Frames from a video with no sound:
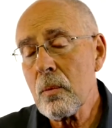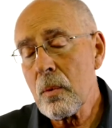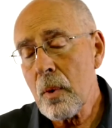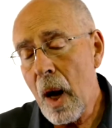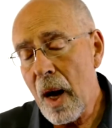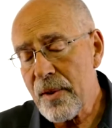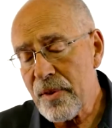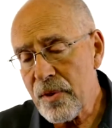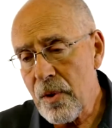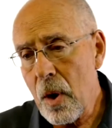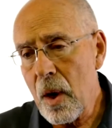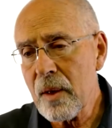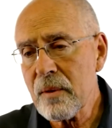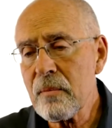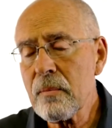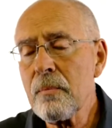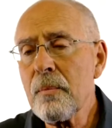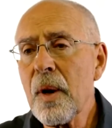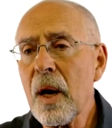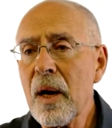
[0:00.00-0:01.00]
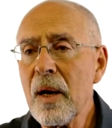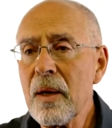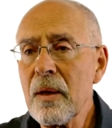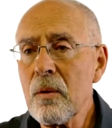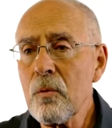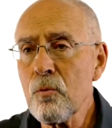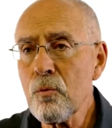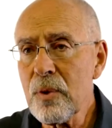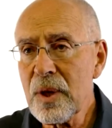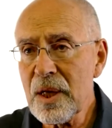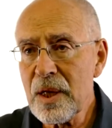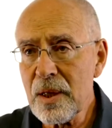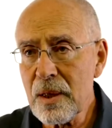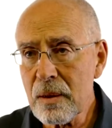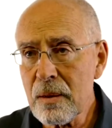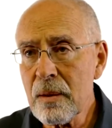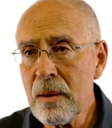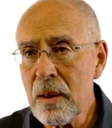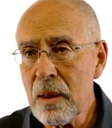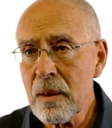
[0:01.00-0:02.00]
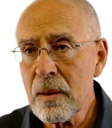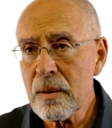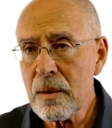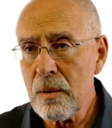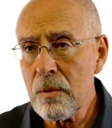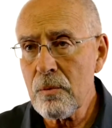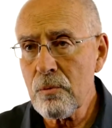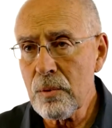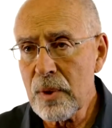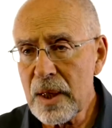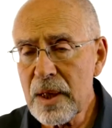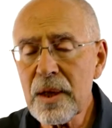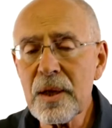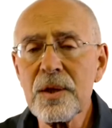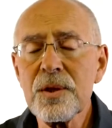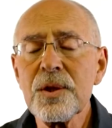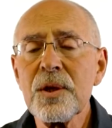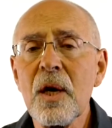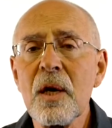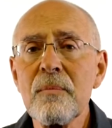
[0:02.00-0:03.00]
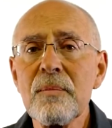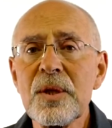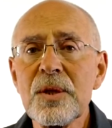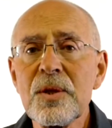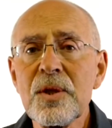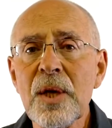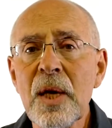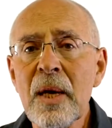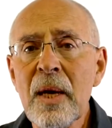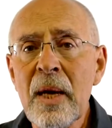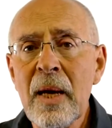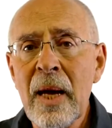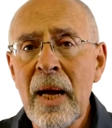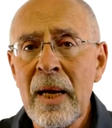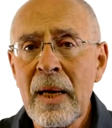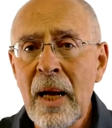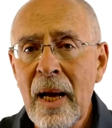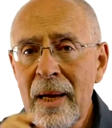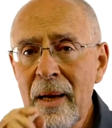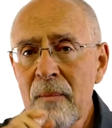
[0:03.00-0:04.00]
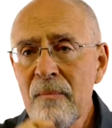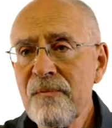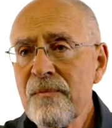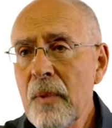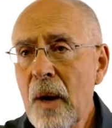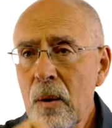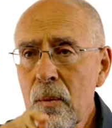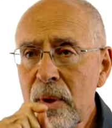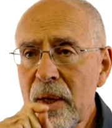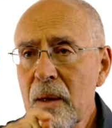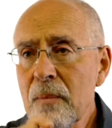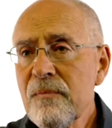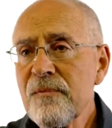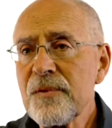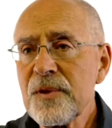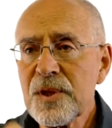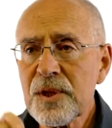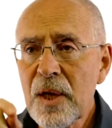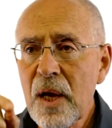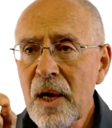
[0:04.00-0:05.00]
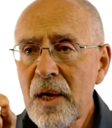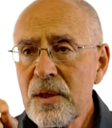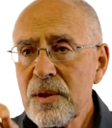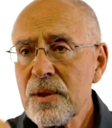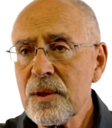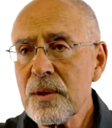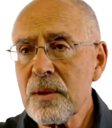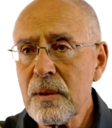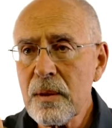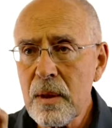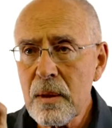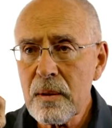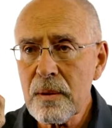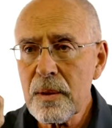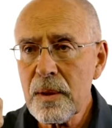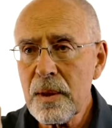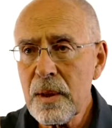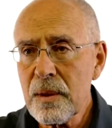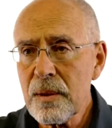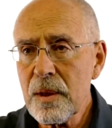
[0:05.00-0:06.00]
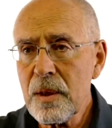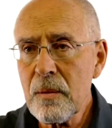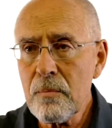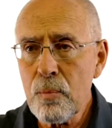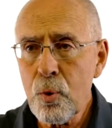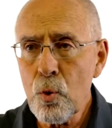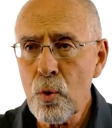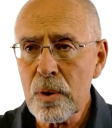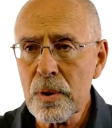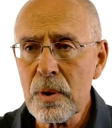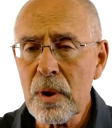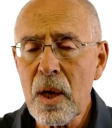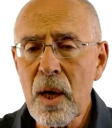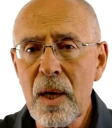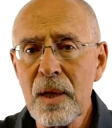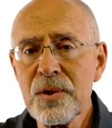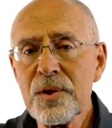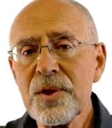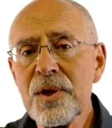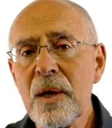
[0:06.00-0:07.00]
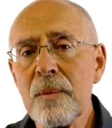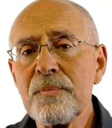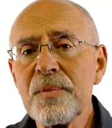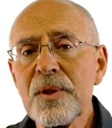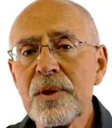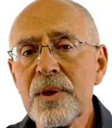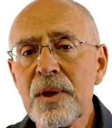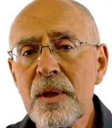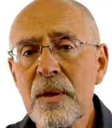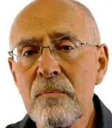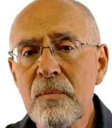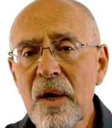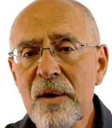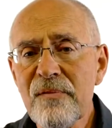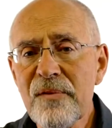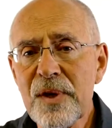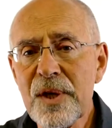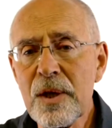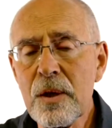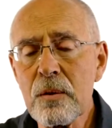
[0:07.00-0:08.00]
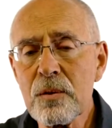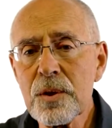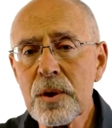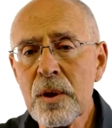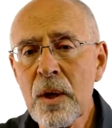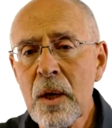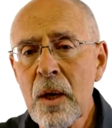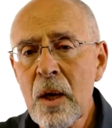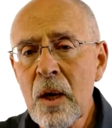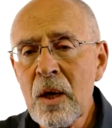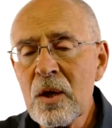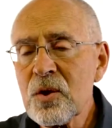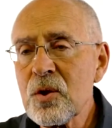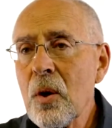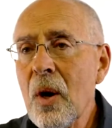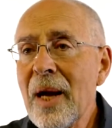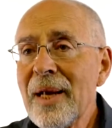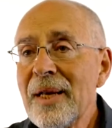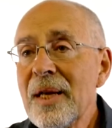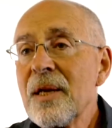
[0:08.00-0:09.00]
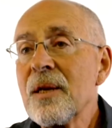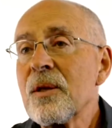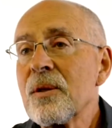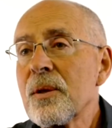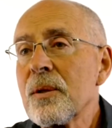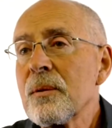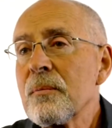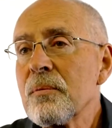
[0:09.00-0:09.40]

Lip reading: I thought, by reading the reading assignments, and I would emphasize the important concepts in my videos. So I needed to